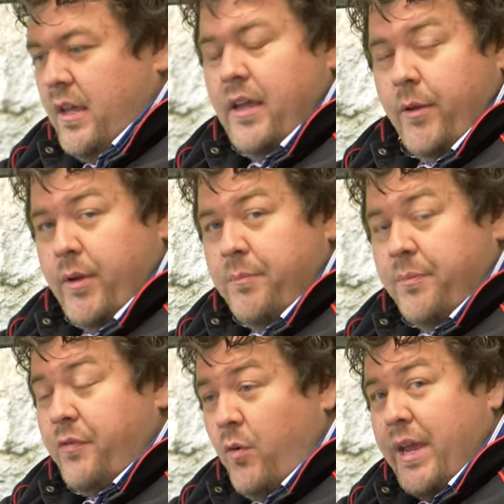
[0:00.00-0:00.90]
Anyway,
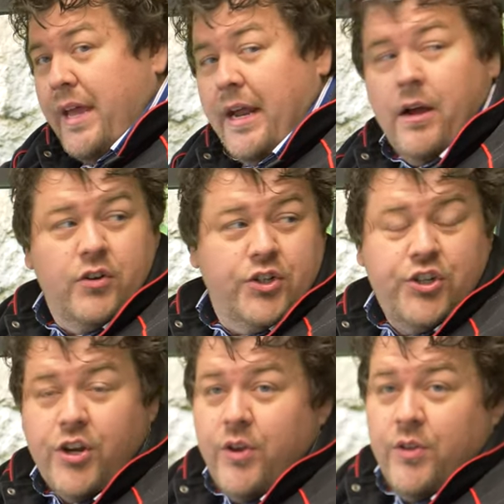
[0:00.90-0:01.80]
before we head out, I'll just
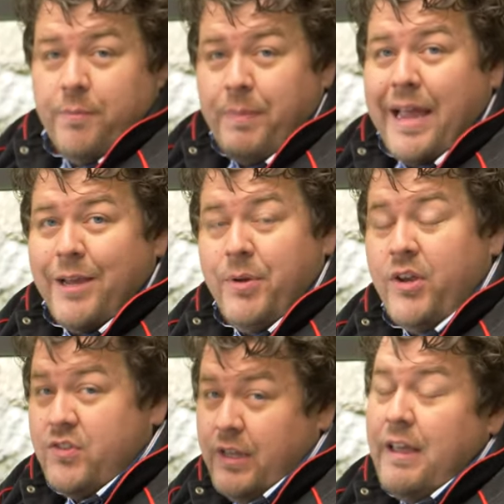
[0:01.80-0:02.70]
show you the back
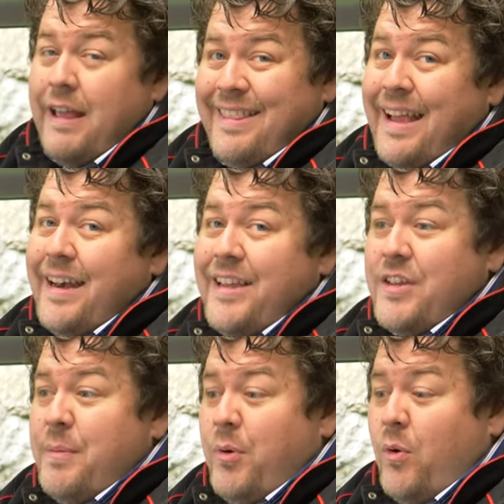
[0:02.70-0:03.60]
because that
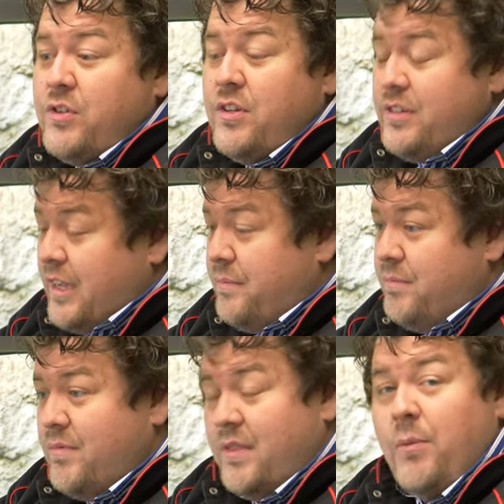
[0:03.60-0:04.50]
is important
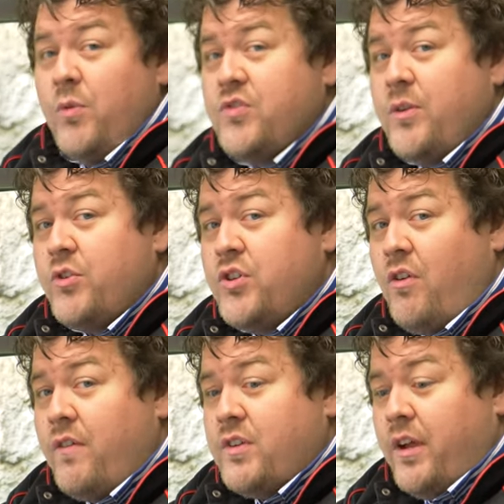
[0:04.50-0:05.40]
and then we'll see what she
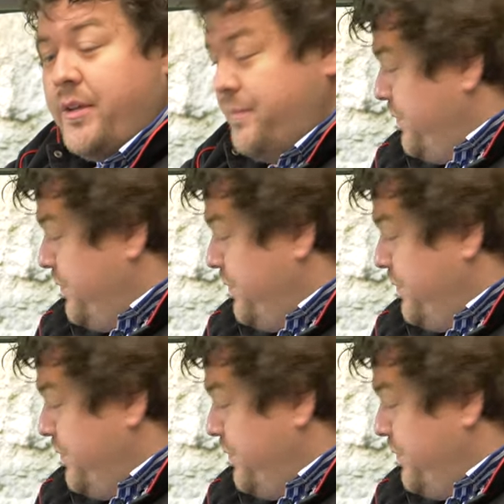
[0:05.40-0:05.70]
drives like.